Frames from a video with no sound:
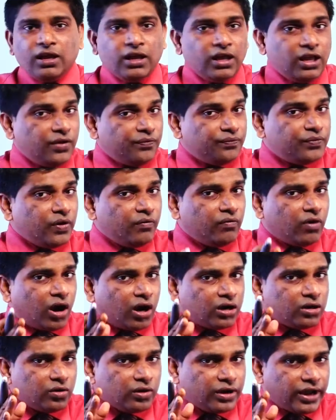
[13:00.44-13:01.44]
if you
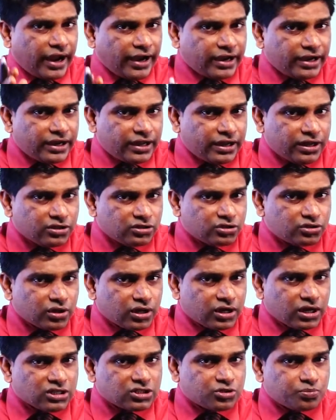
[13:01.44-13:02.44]
want to get
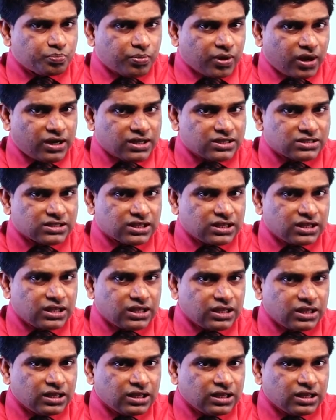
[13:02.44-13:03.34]
insurance policy